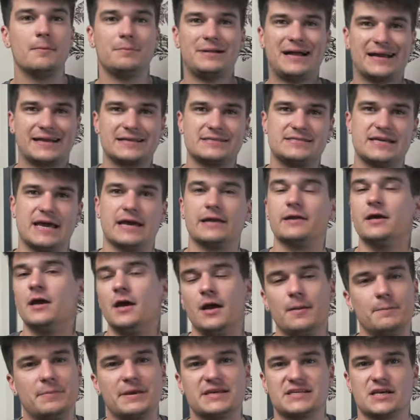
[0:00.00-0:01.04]
Black and tan,
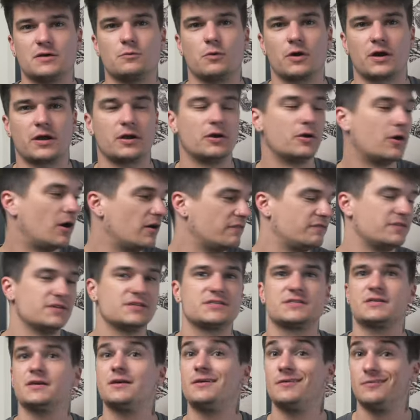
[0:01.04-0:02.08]
because I work in an
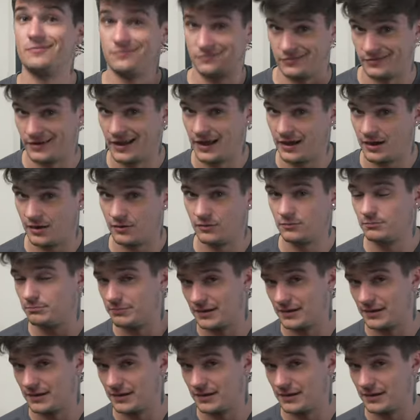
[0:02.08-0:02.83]
office for now,